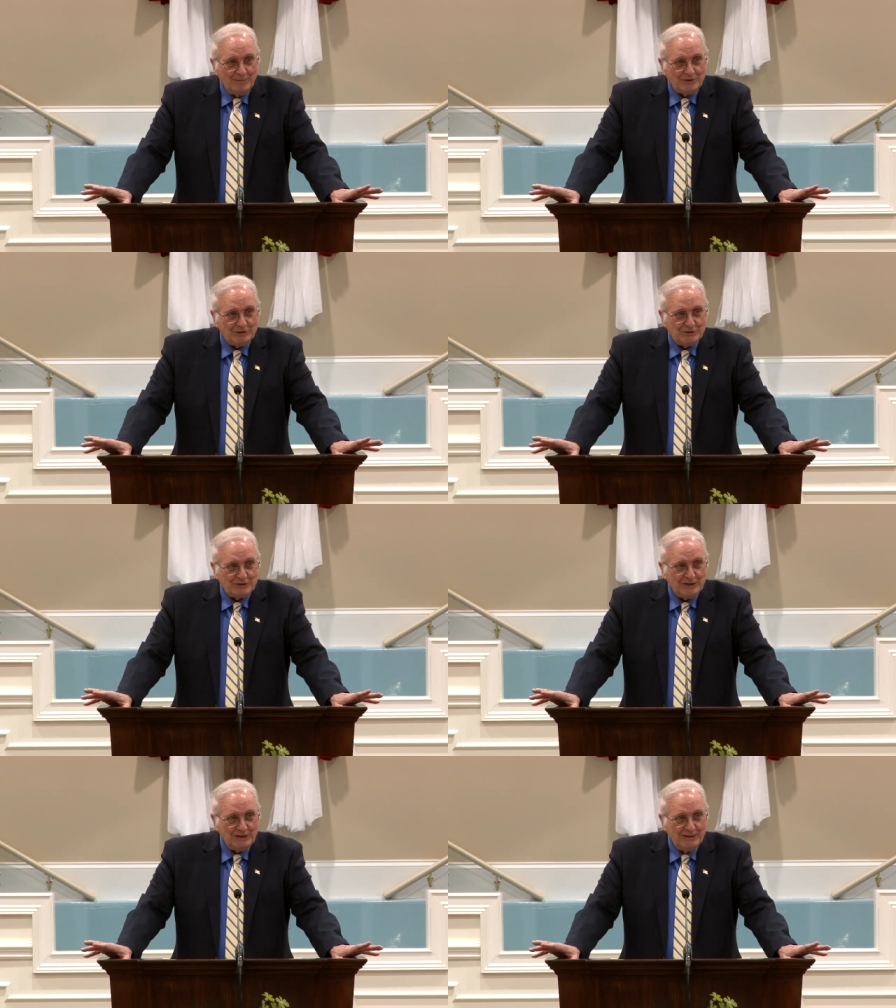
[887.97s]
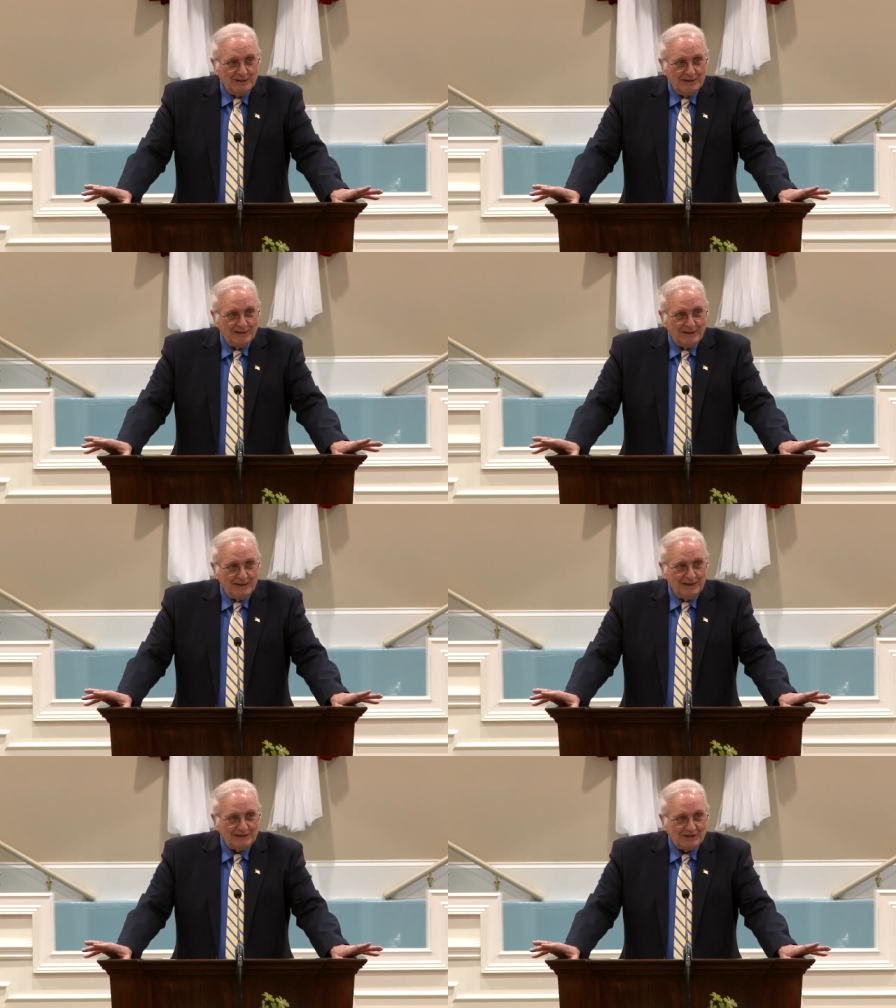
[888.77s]
But you see,
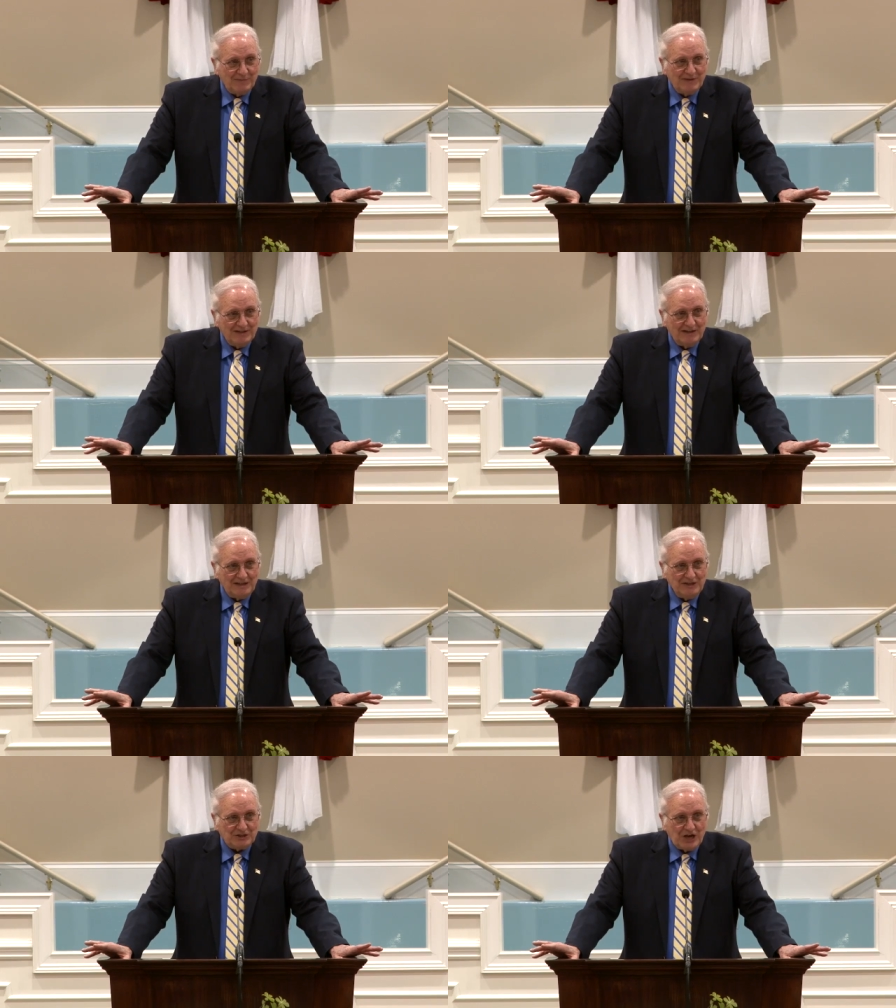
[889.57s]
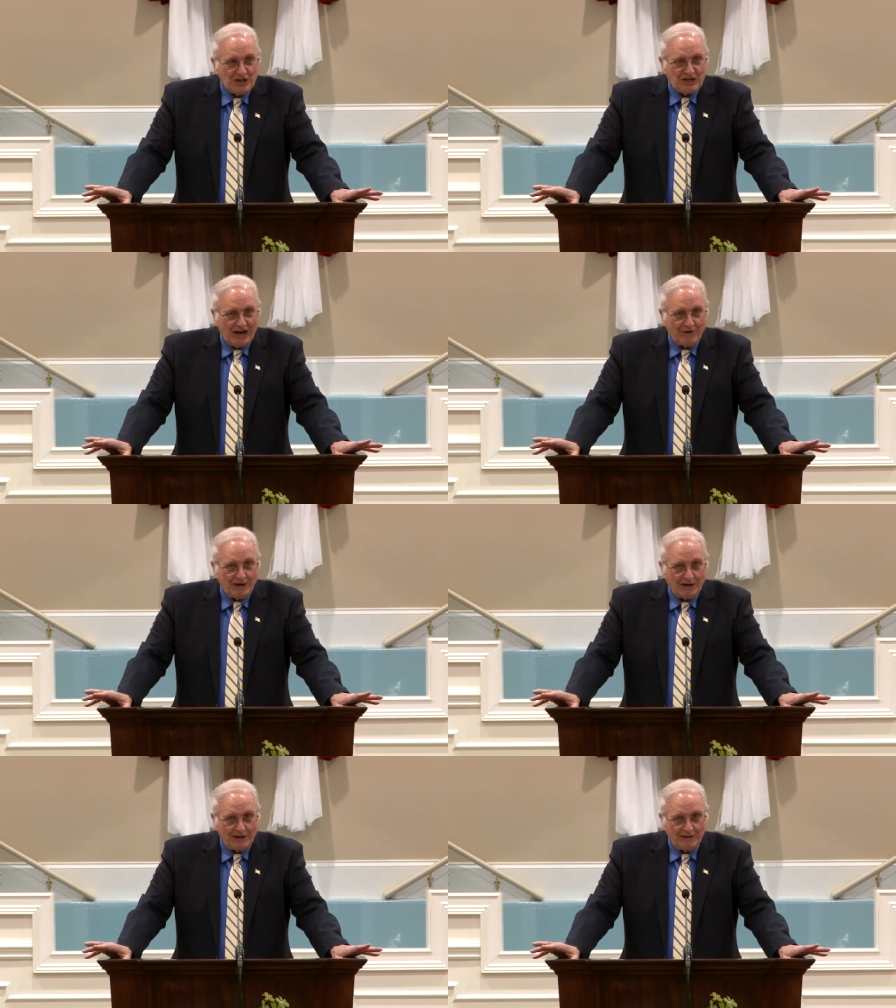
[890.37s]
it's something that eats
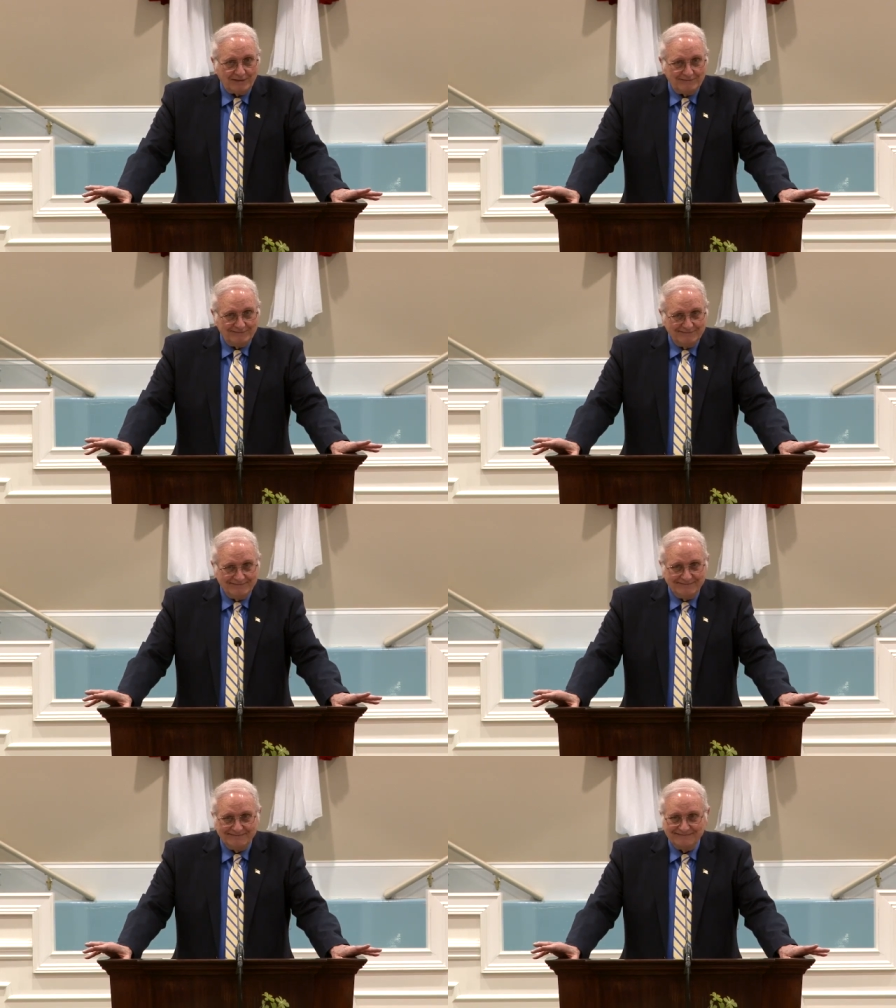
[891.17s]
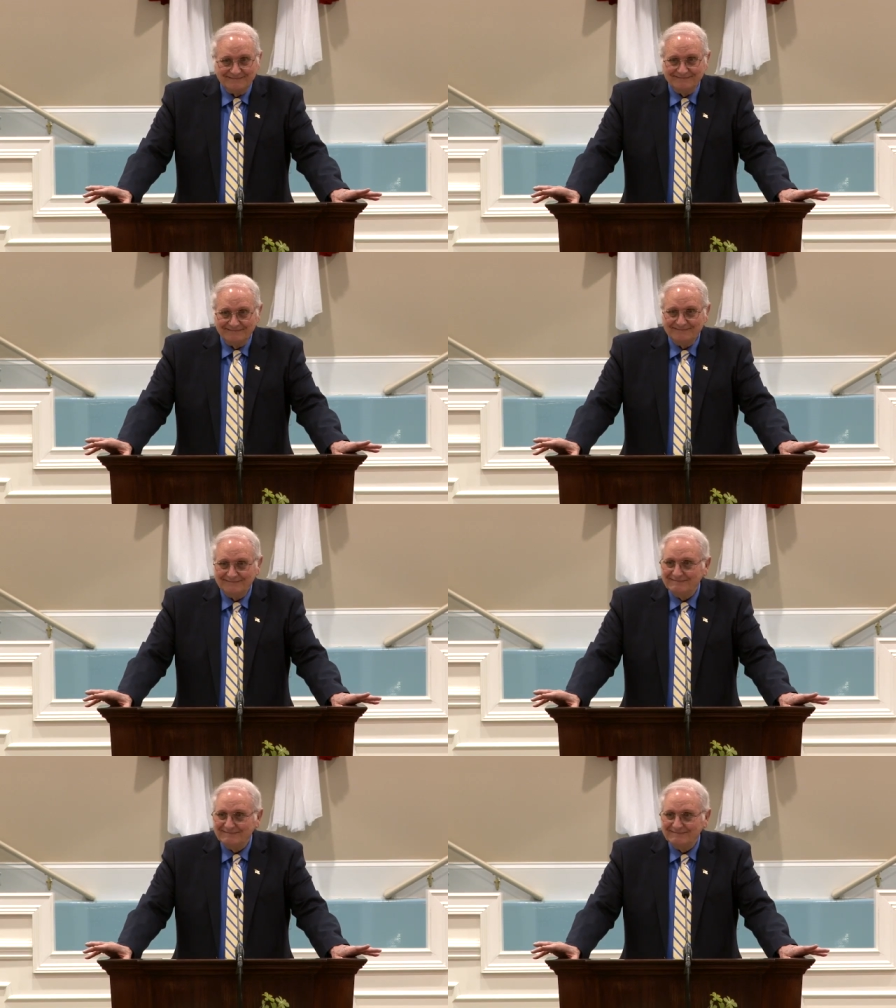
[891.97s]
carrion, mm -hmm.